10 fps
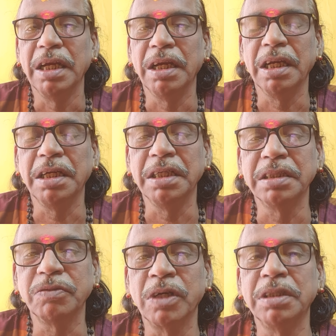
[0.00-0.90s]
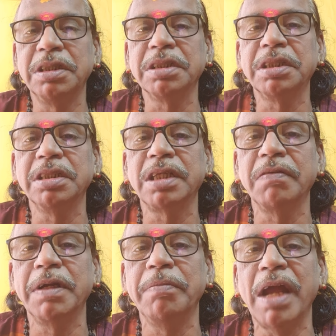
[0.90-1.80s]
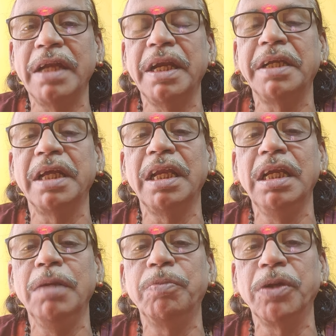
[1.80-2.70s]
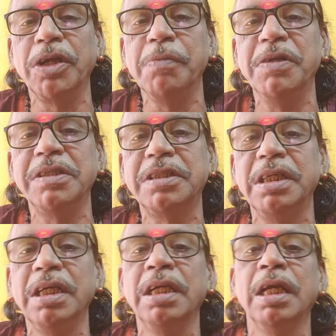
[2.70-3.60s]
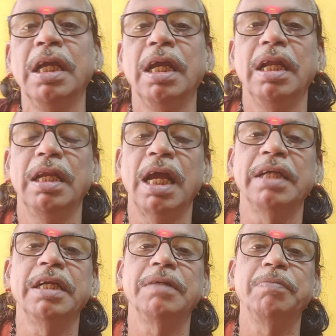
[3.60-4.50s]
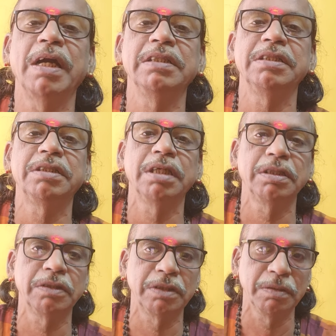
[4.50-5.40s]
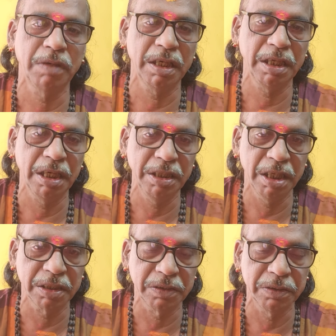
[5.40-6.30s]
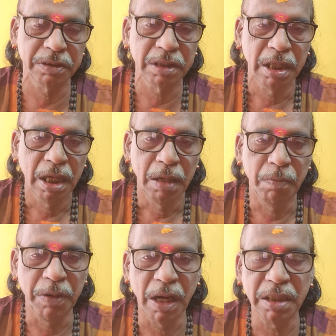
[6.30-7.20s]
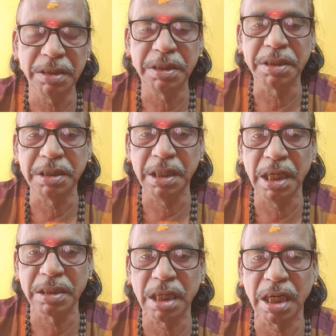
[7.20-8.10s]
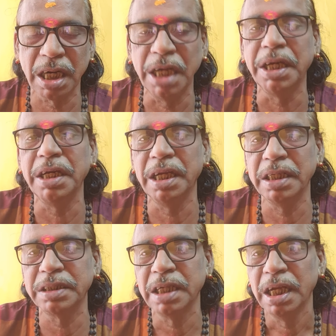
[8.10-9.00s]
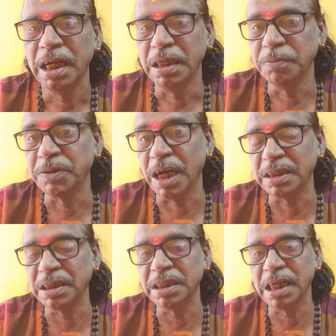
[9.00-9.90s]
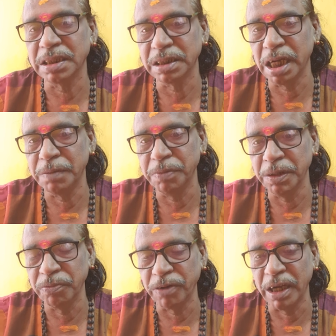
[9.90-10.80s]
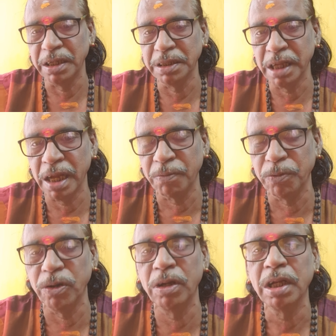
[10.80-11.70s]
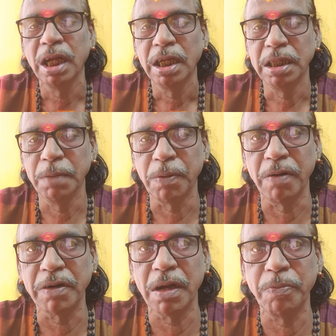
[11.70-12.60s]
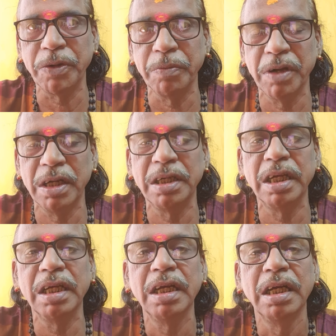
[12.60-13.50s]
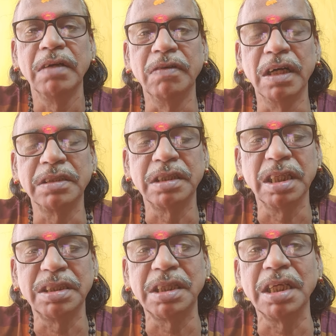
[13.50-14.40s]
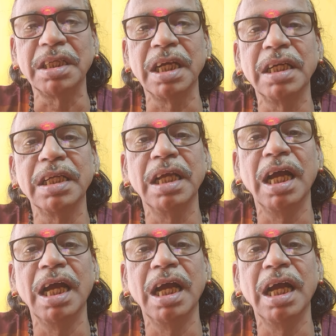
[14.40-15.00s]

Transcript: It, it is one sixty-seven mandatorily prohibits the learned magistrate to remand any accused beyond sixty days or ninety days. If charge sheet has not been filed. Therefore, the power of remand was restricted,